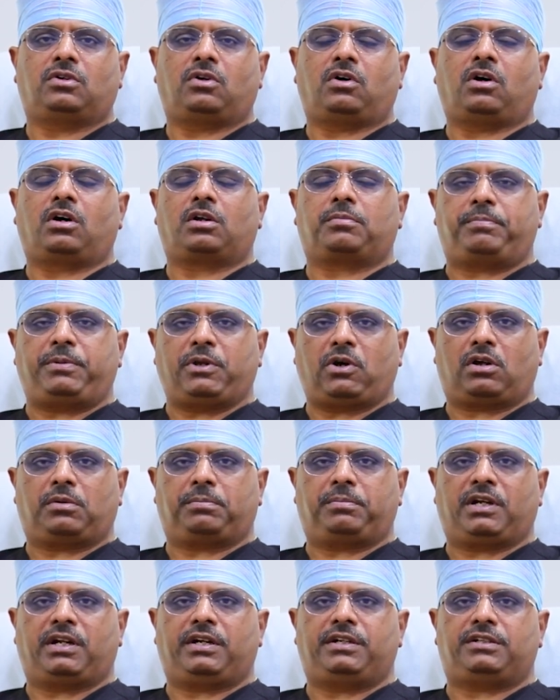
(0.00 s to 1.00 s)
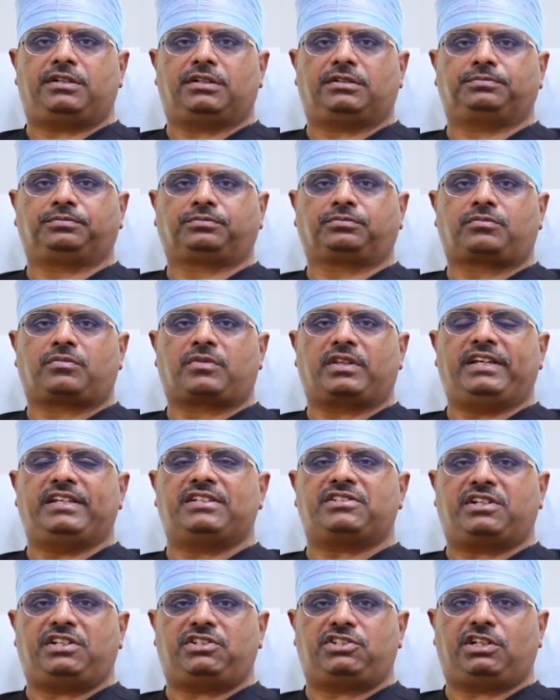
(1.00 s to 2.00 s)
or pure blood
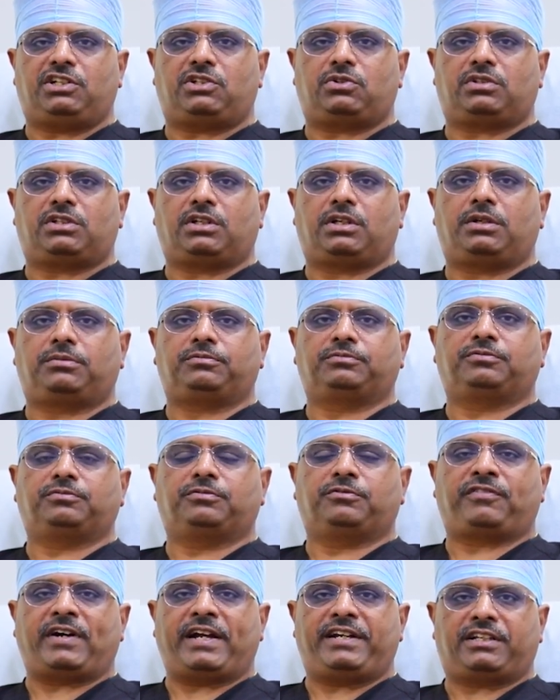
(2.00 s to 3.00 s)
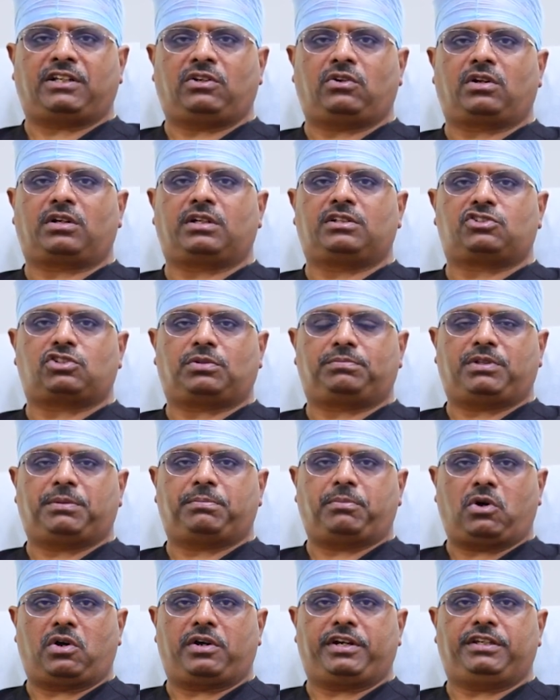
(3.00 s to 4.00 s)
is reaching to the vital organs of the
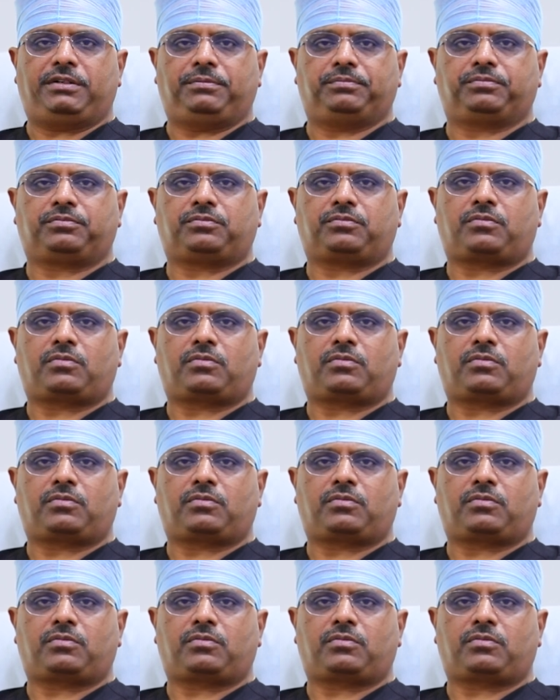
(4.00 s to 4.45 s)
body